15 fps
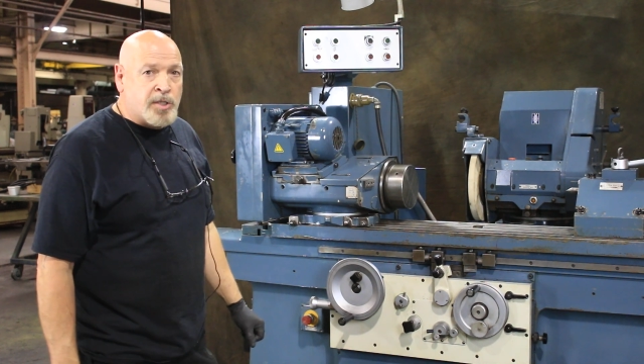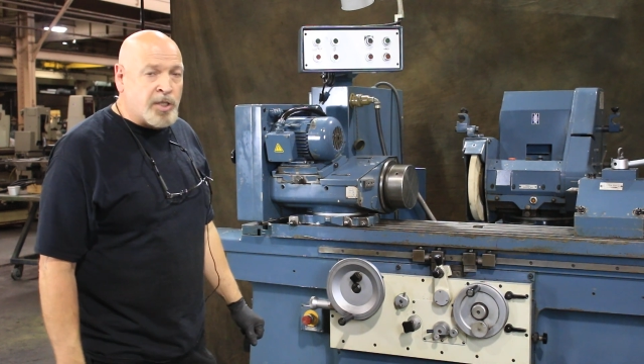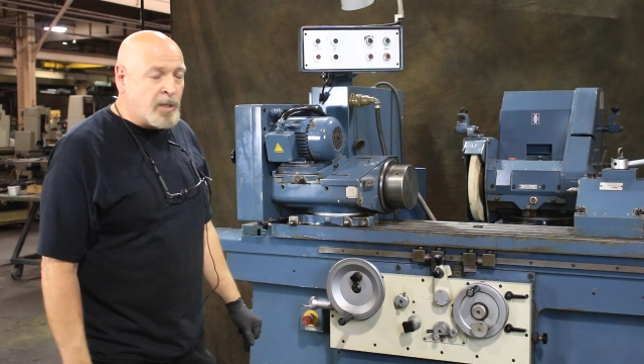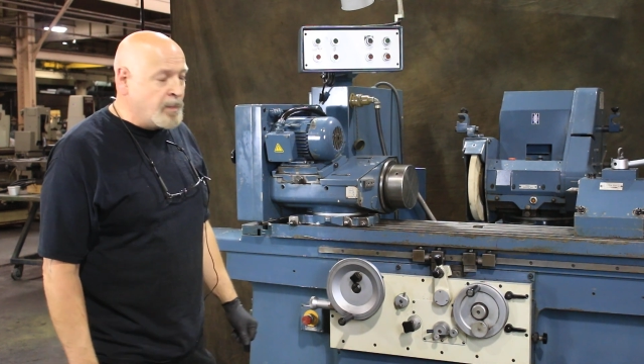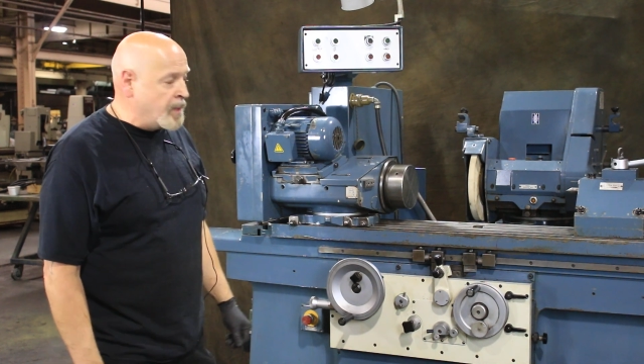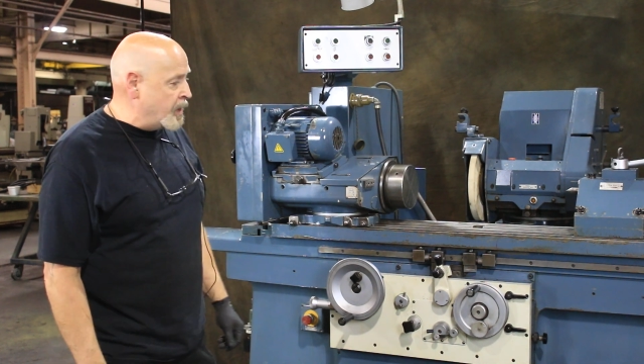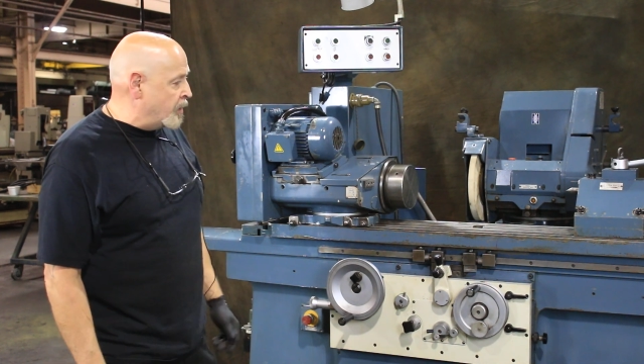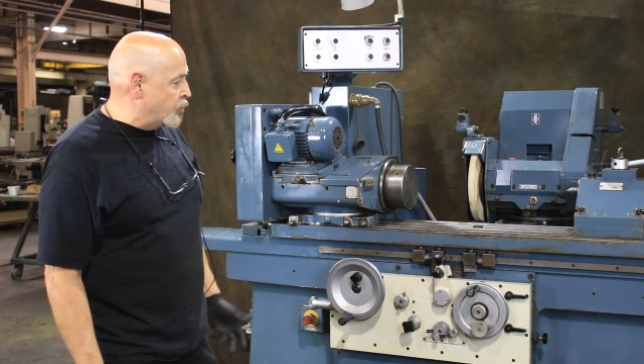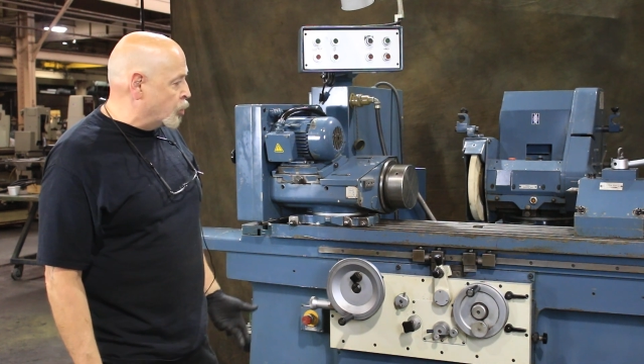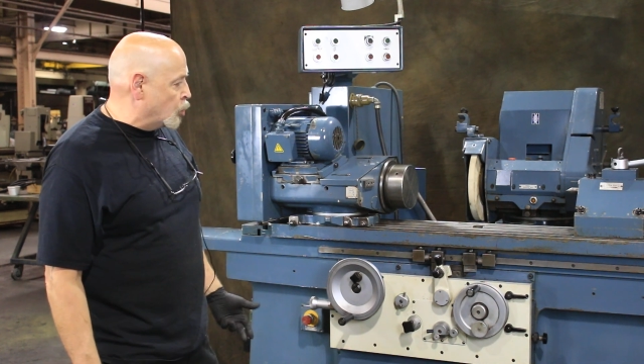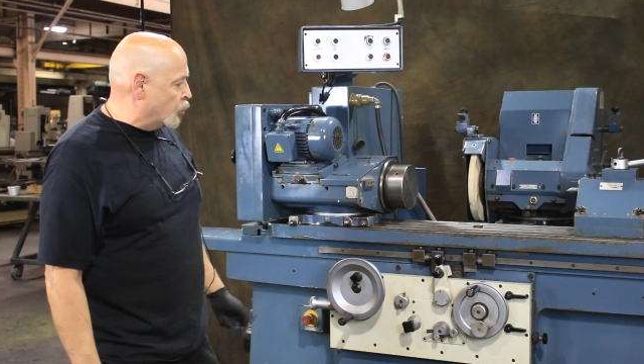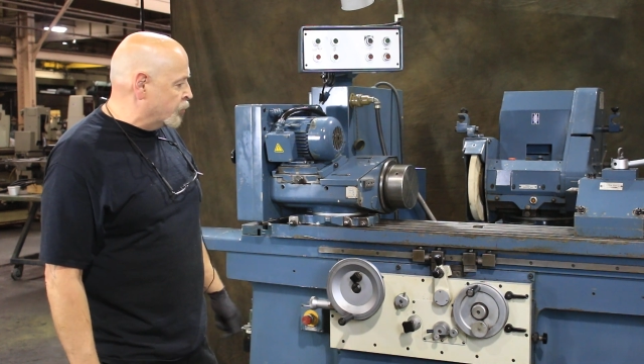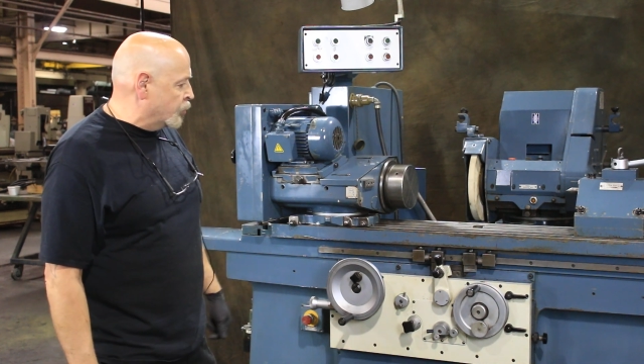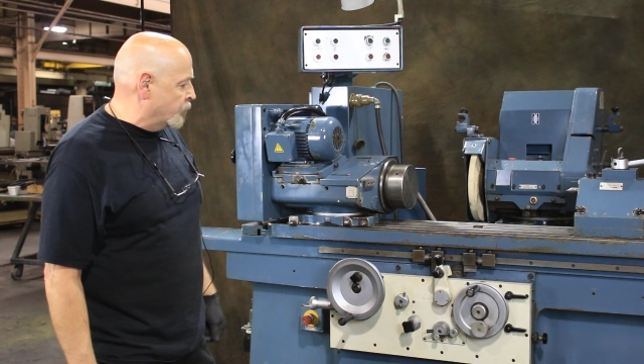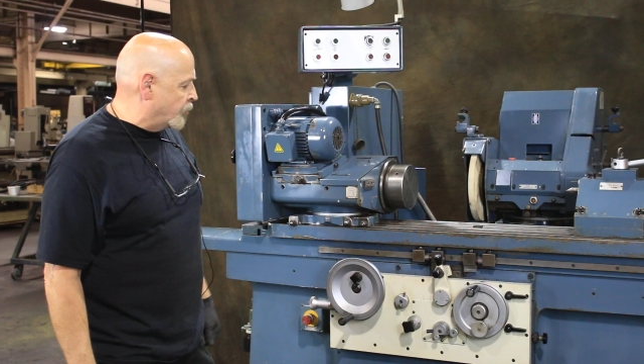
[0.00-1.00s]
& Shipman
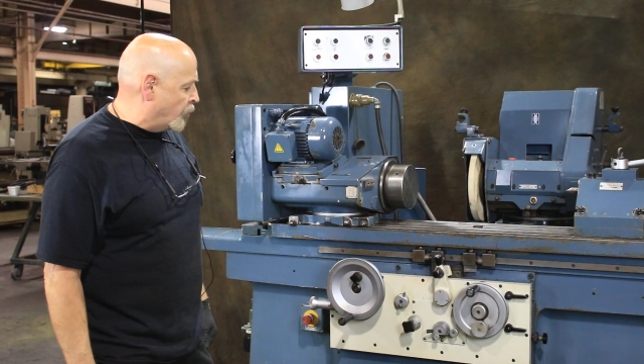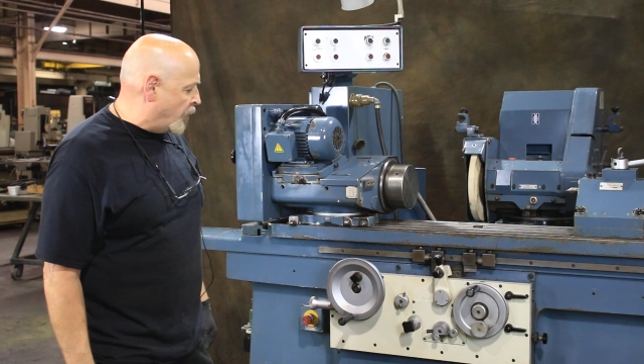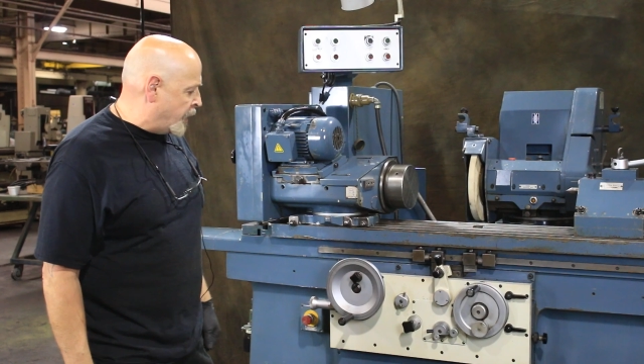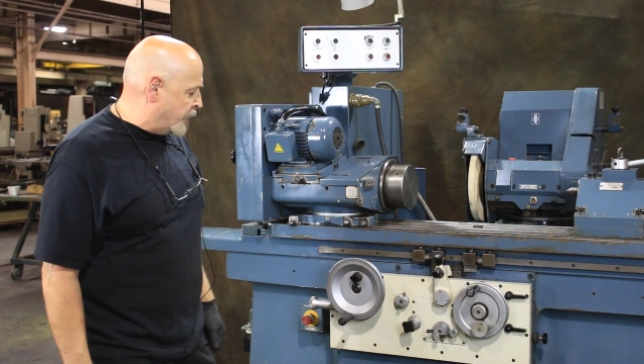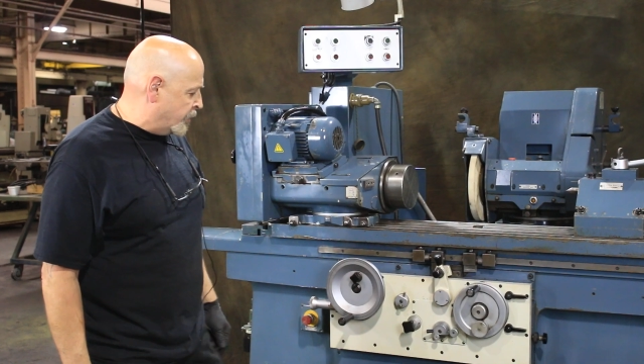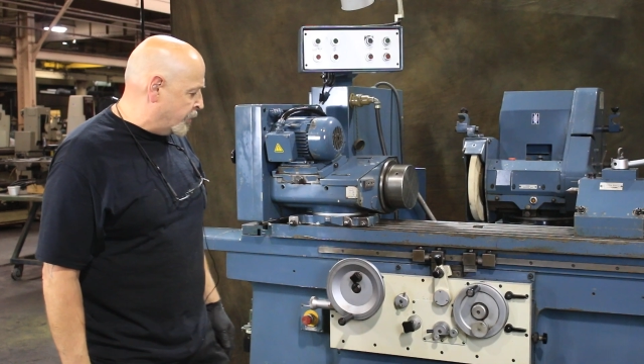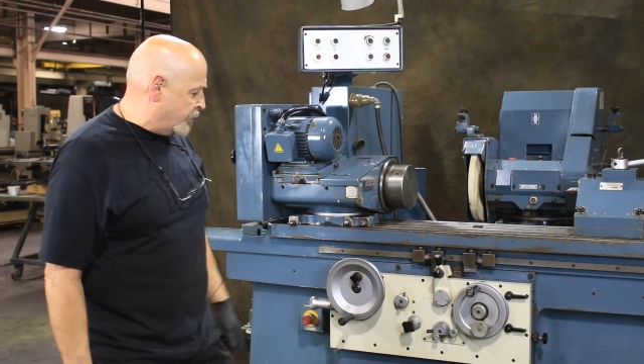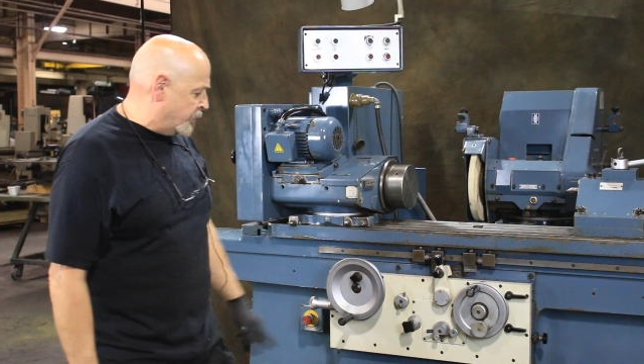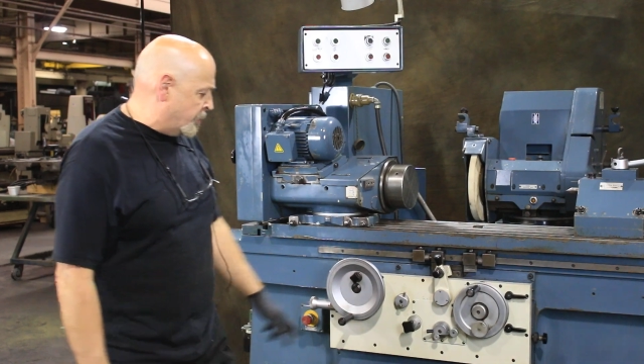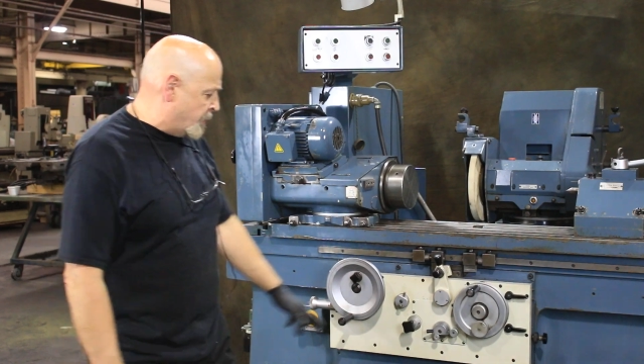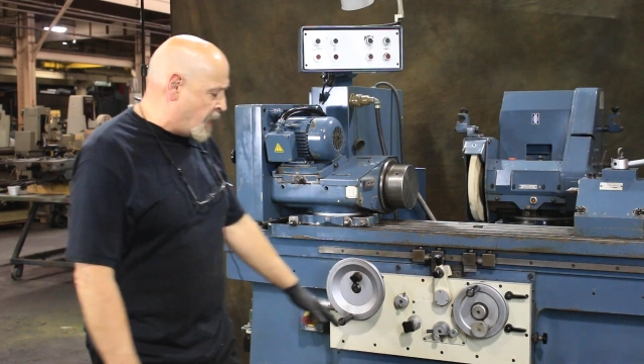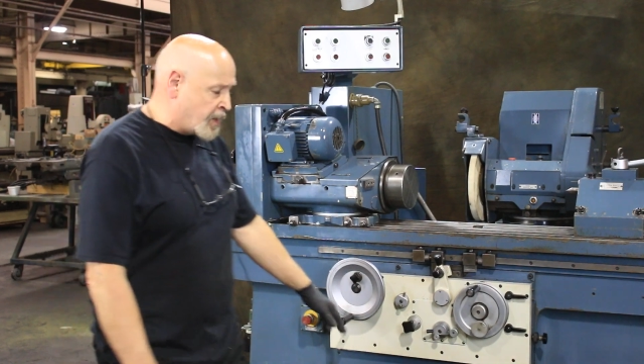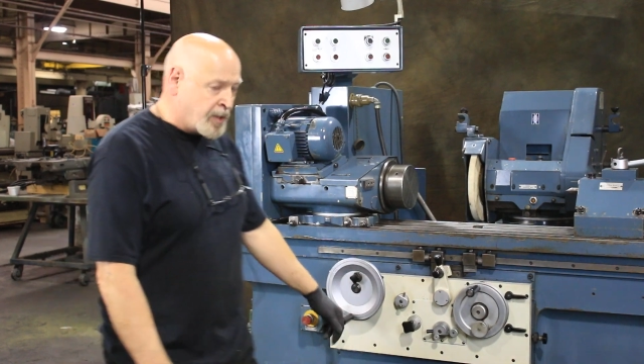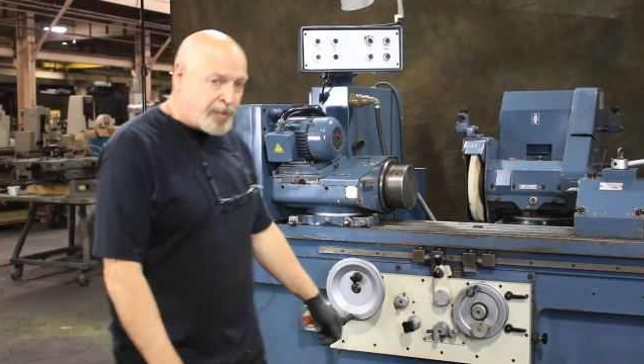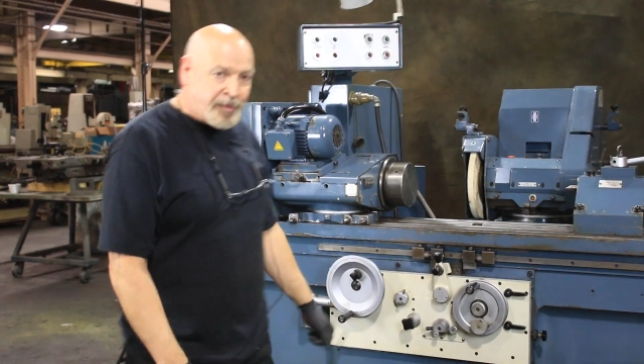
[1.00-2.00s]
tool room grinder, the model